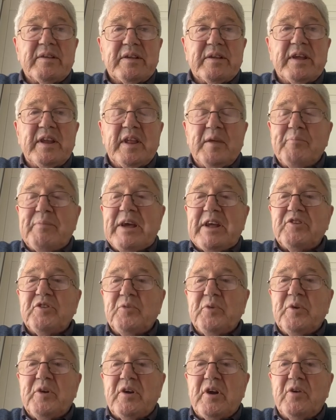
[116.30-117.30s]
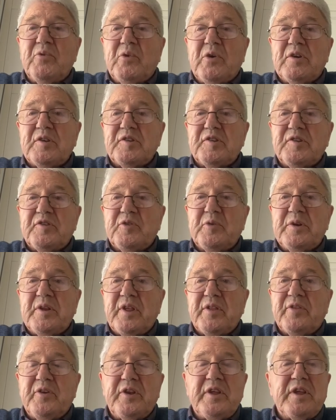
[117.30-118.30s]
getting back to where I was 20 or
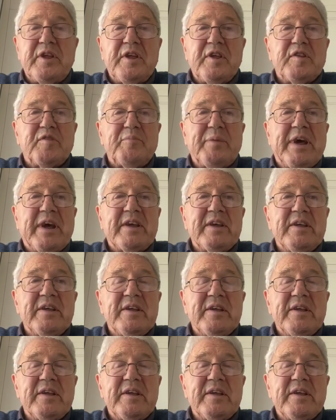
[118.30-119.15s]
30 years back.